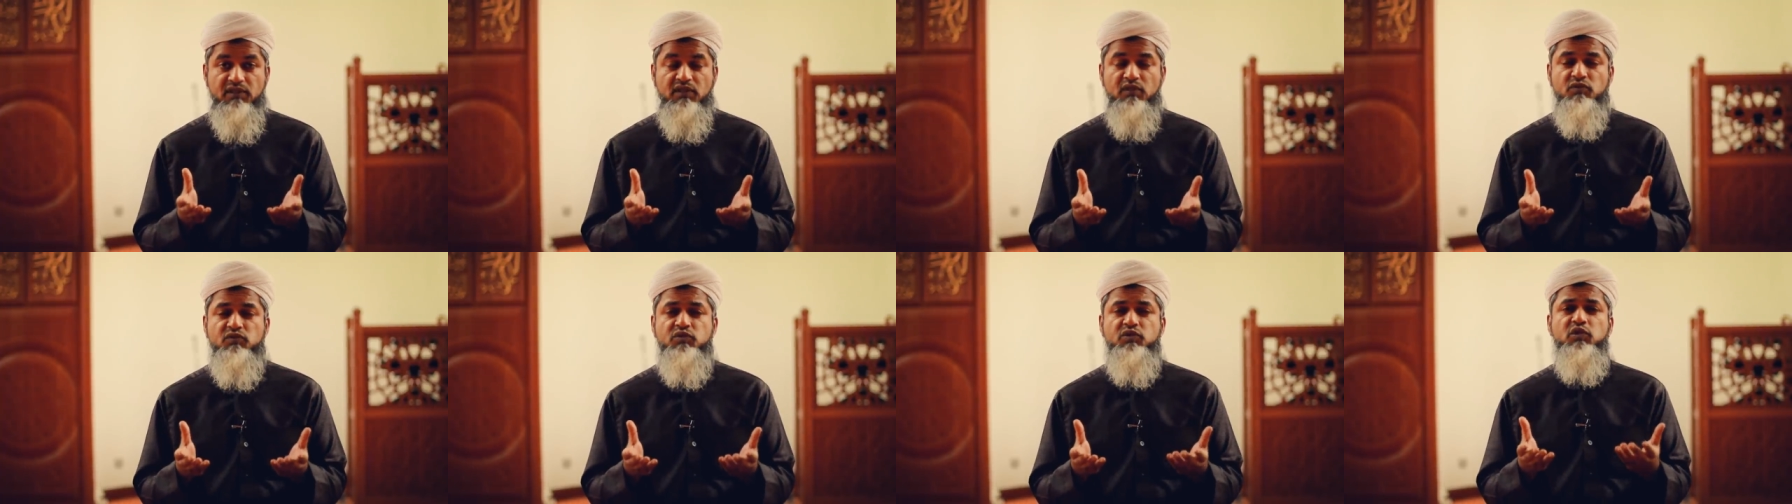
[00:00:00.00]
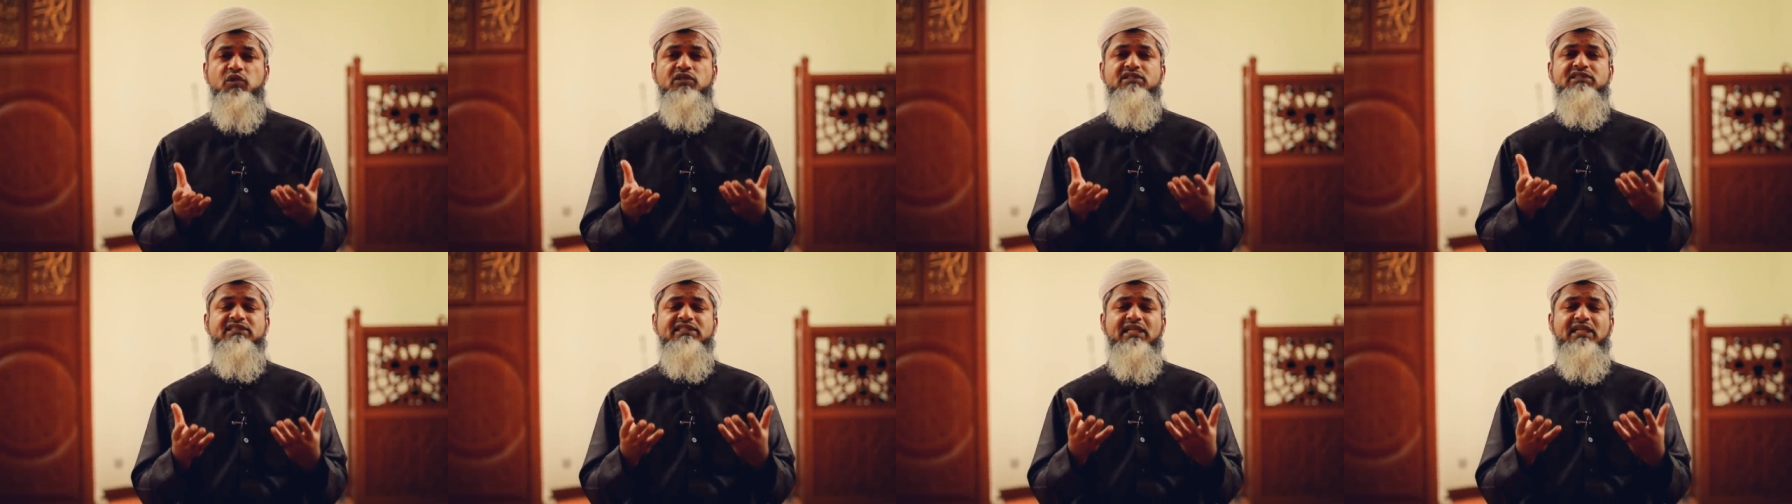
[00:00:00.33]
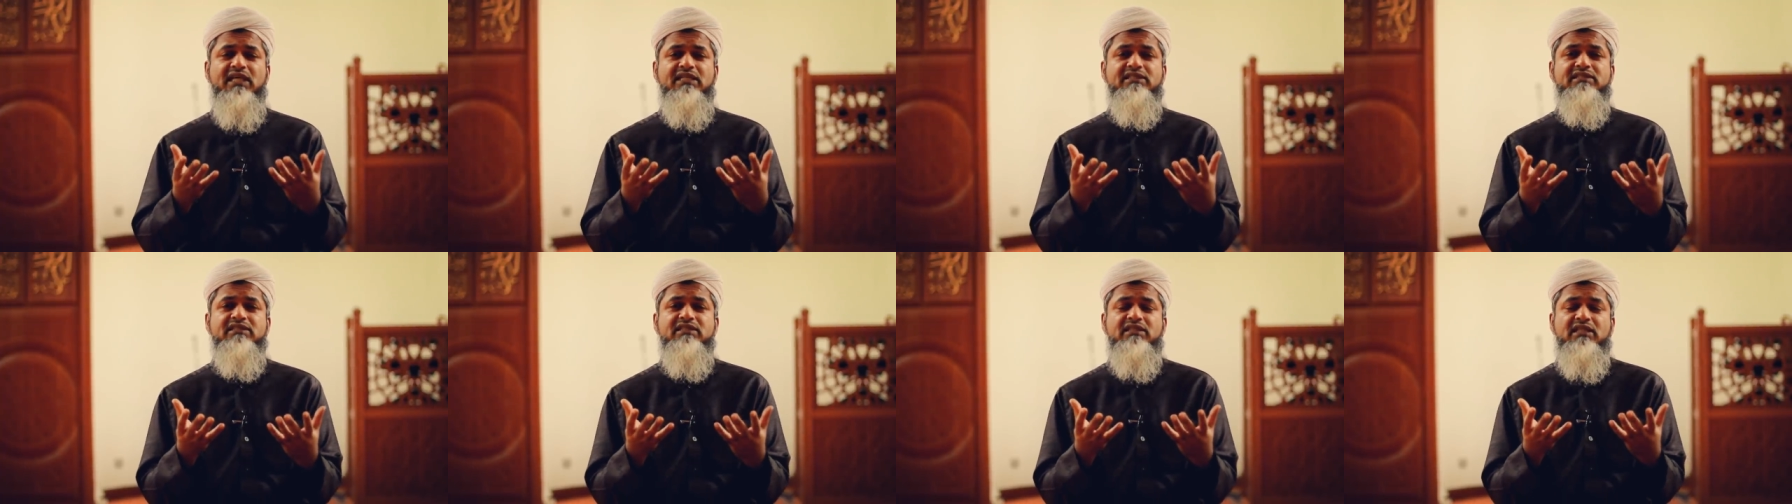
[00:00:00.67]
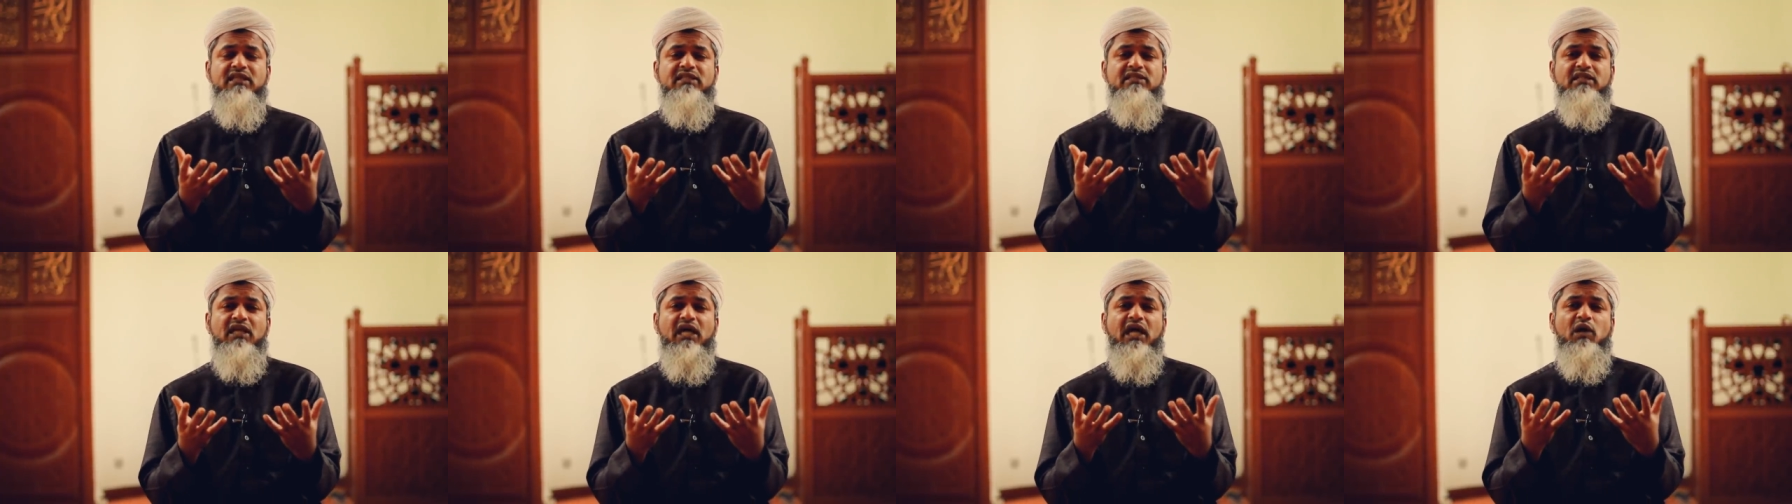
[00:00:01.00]
Do, does,
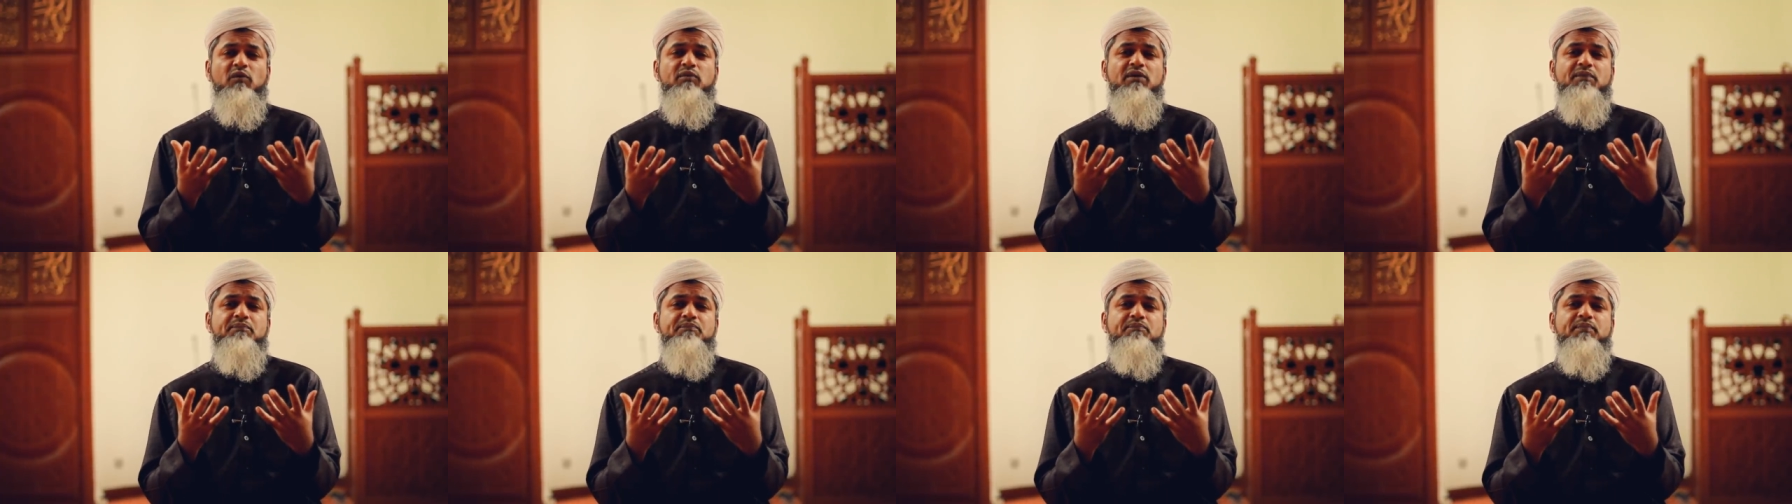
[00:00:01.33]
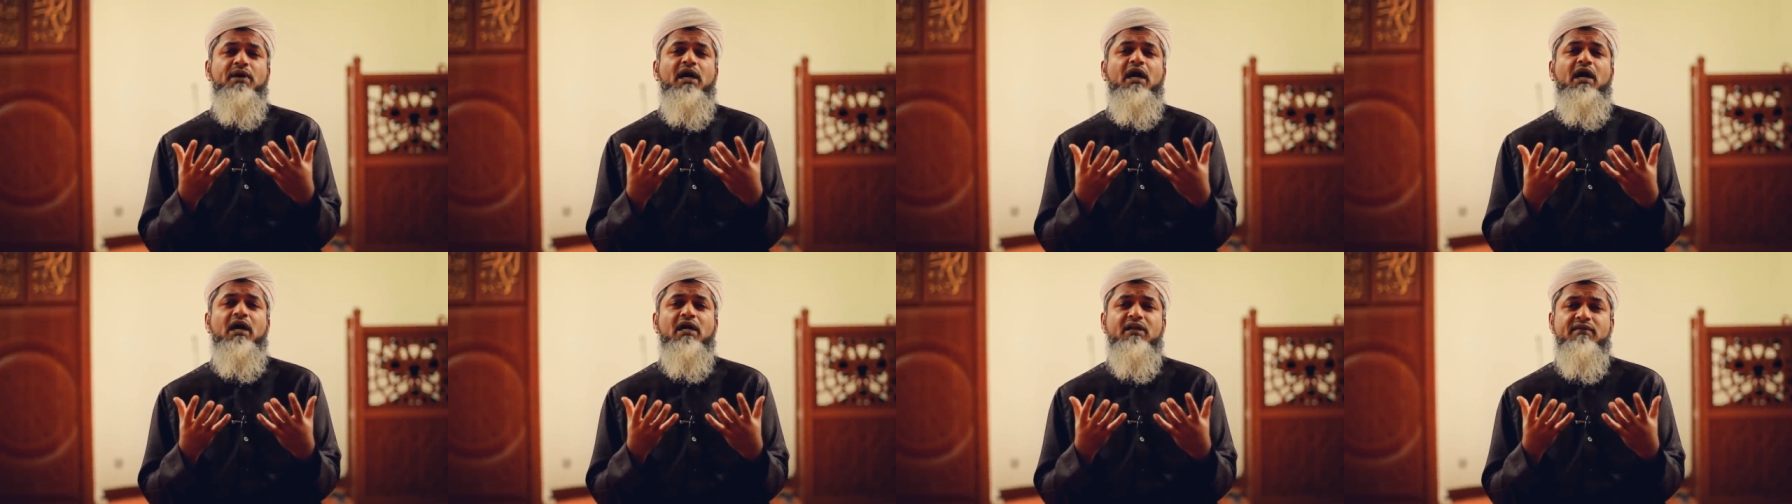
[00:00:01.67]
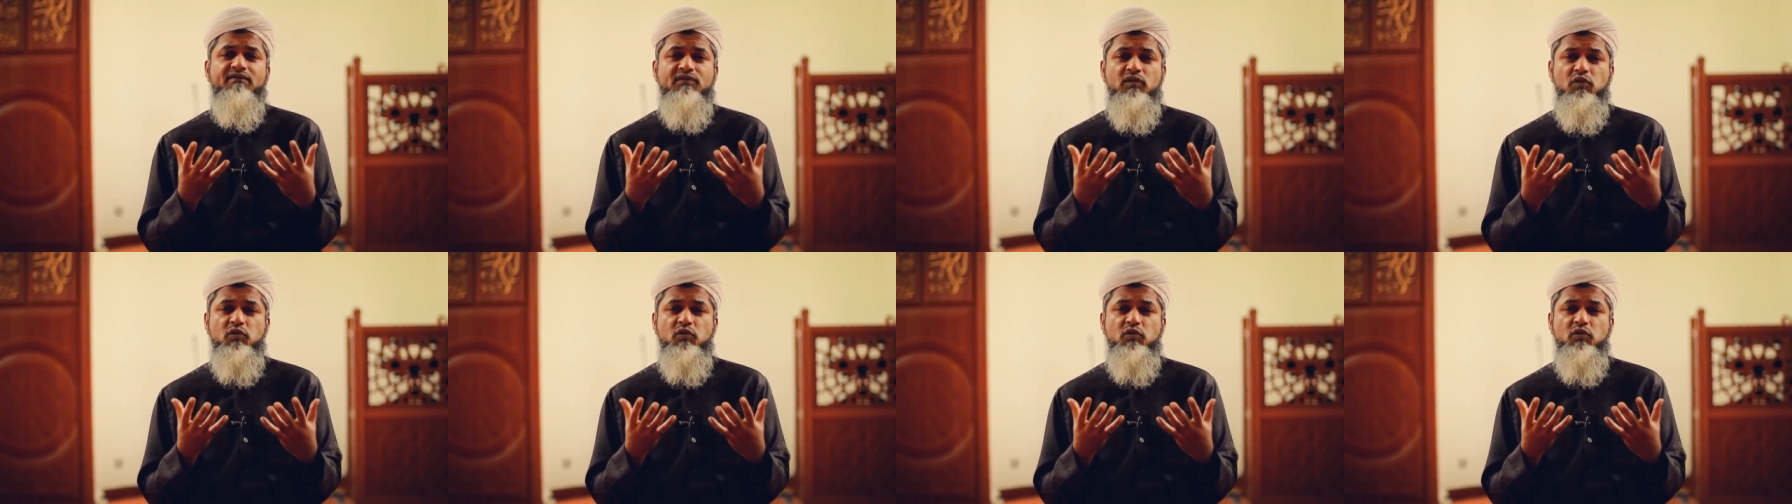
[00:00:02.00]
are we part of